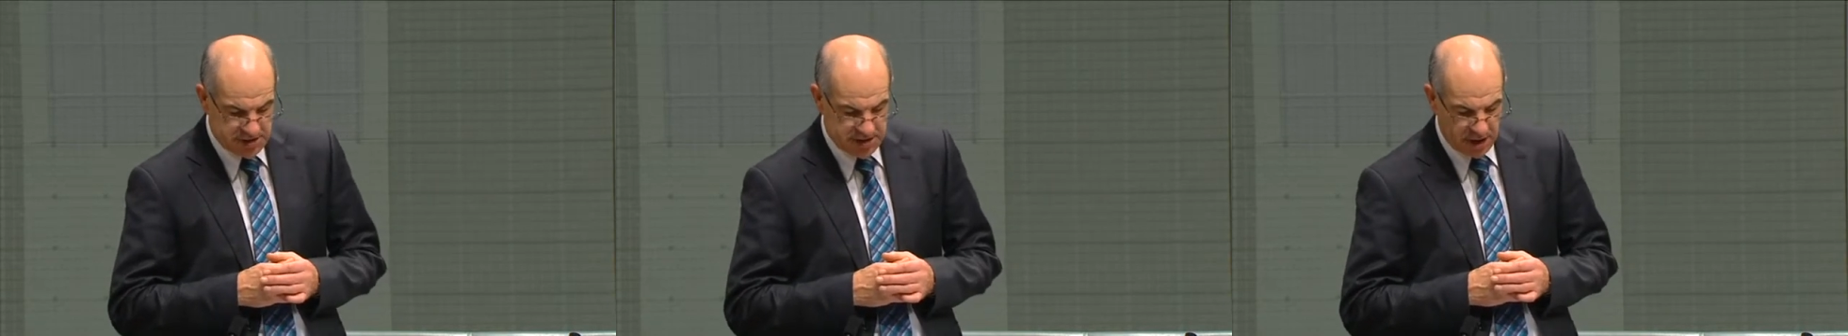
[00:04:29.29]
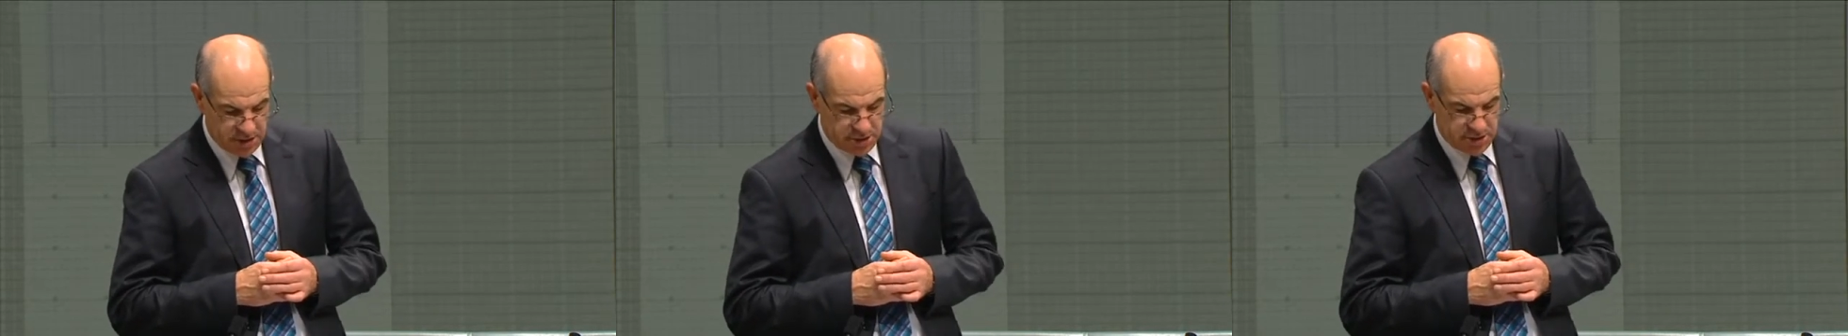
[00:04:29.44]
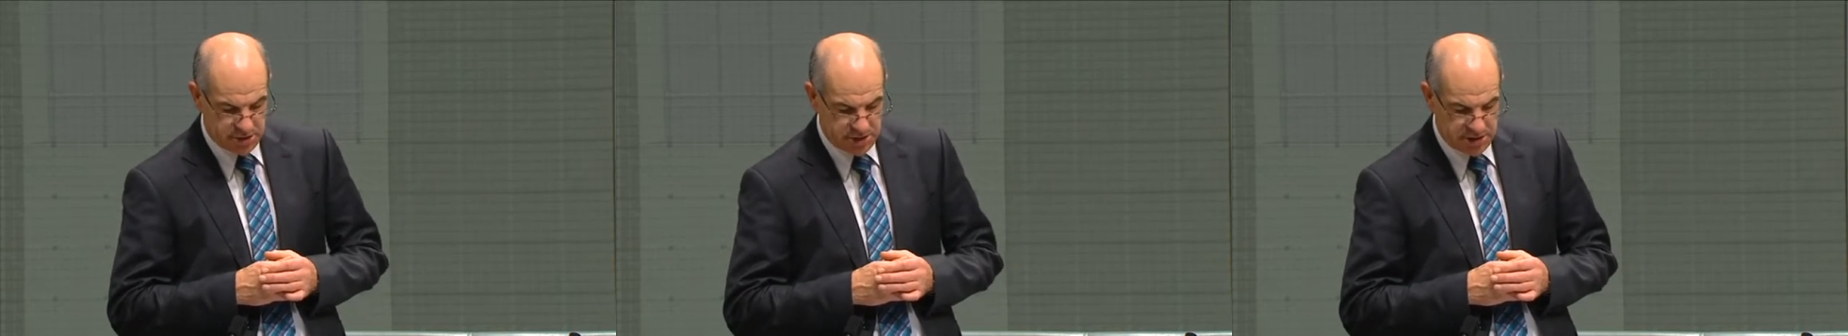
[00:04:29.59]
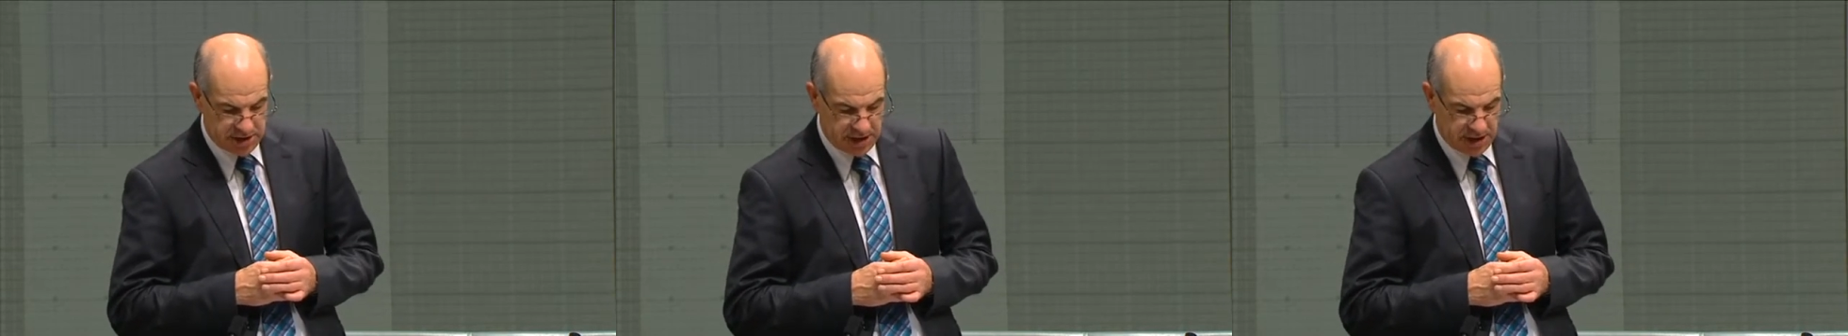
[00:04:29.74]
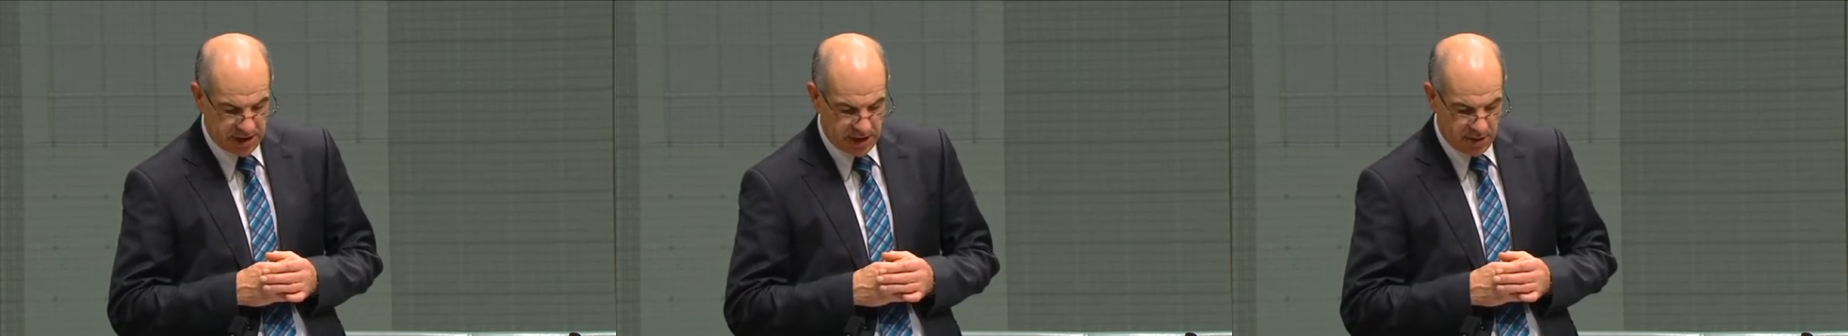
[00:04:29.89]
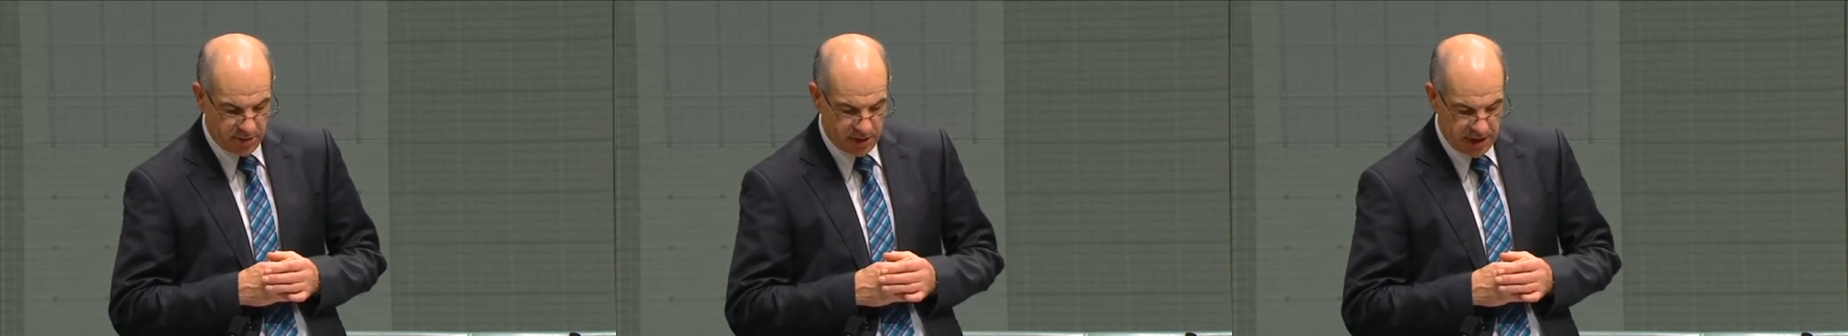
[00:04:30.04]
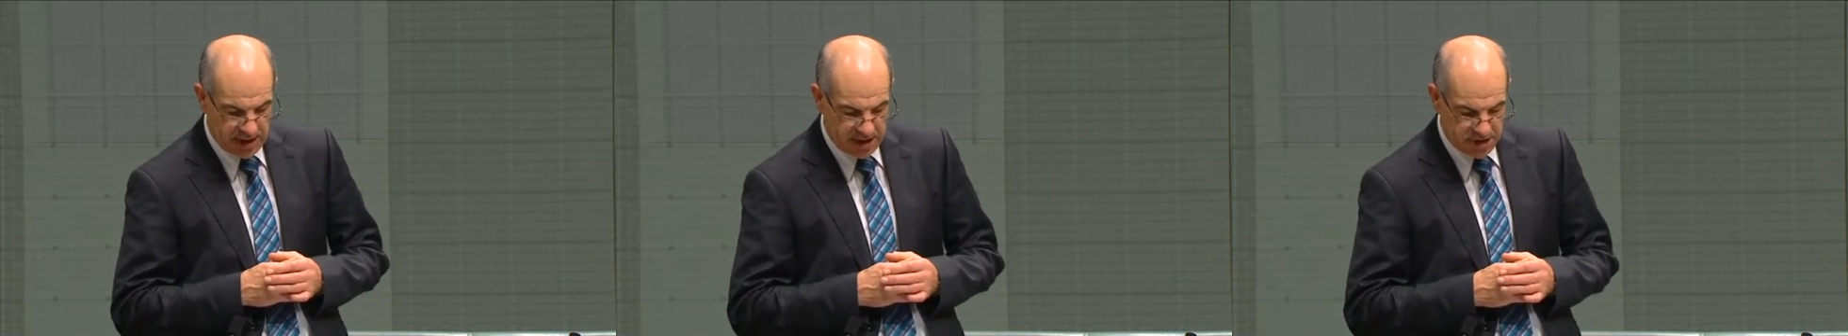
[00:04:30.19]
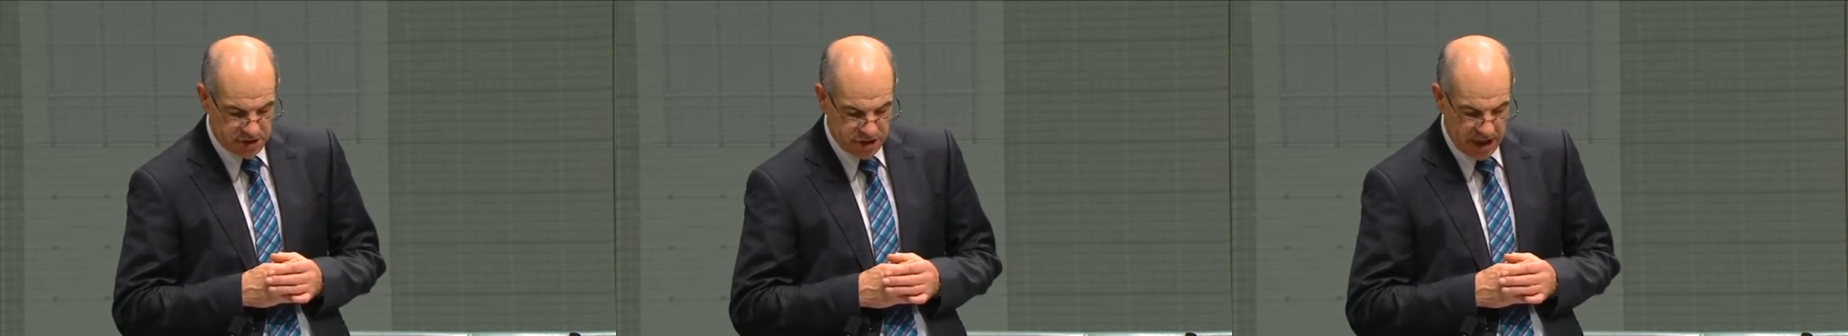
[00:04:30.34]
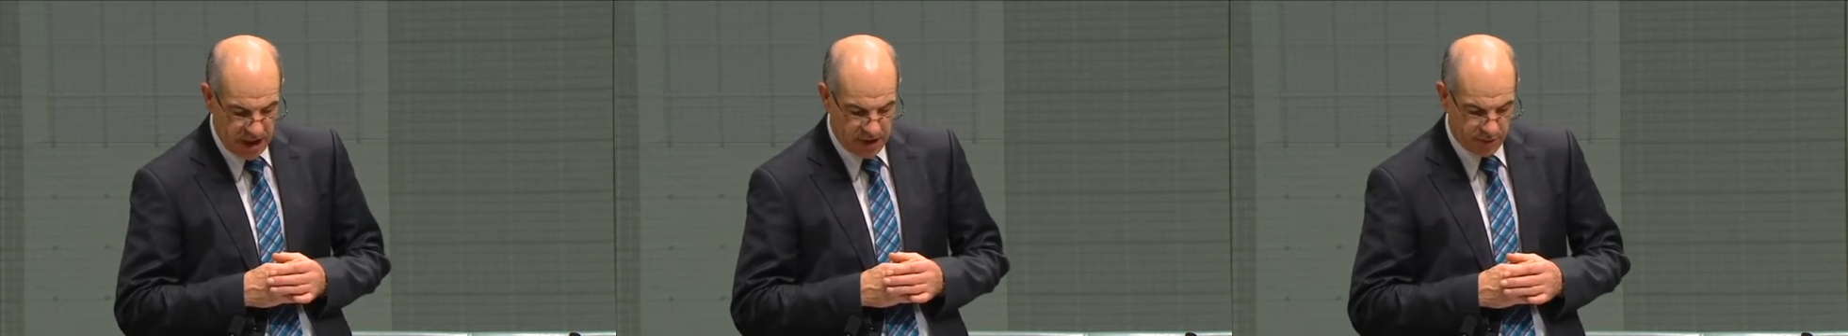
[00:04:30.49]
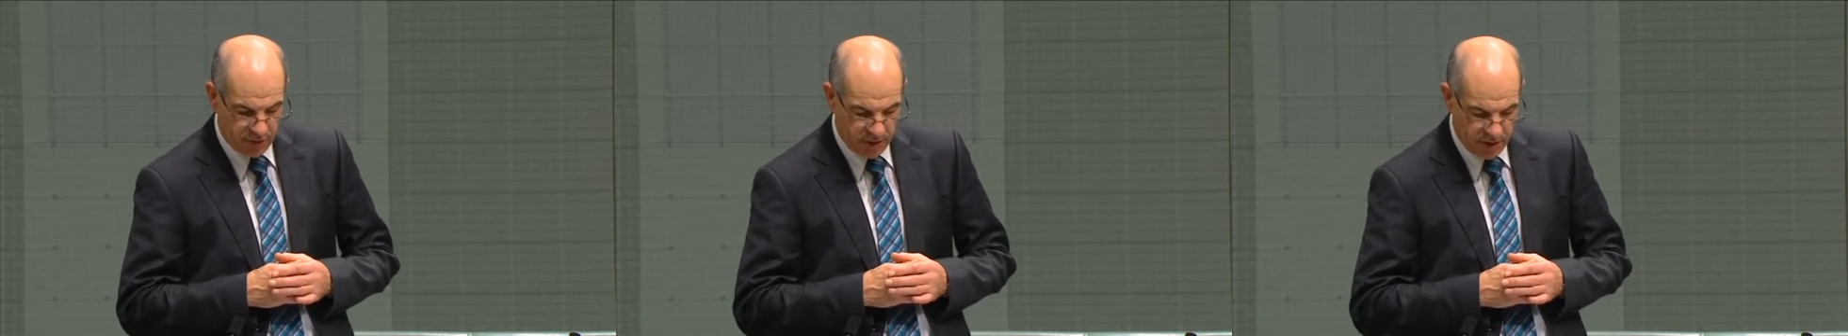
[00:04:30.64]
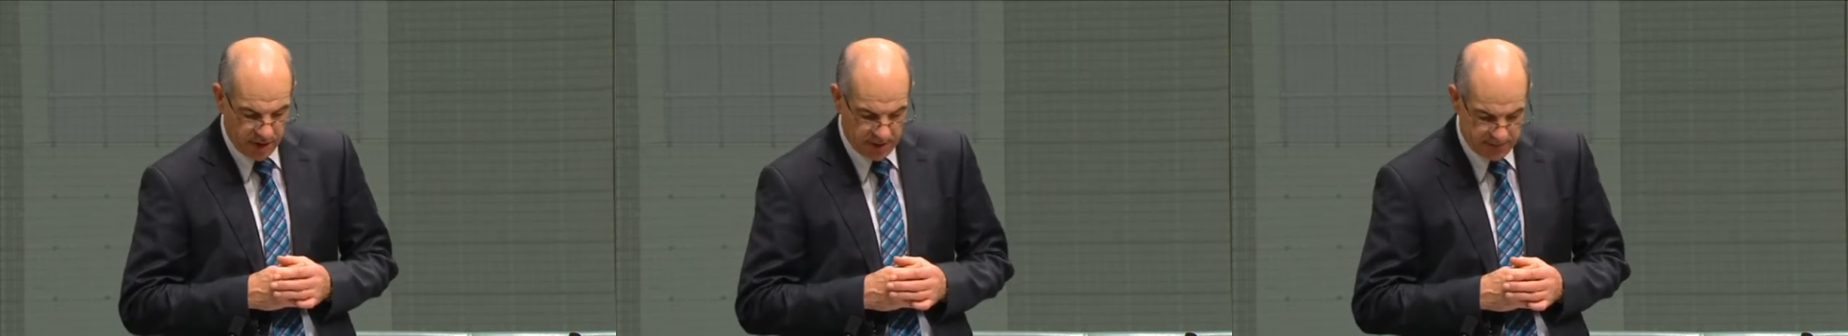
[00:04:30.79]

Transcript: social security in general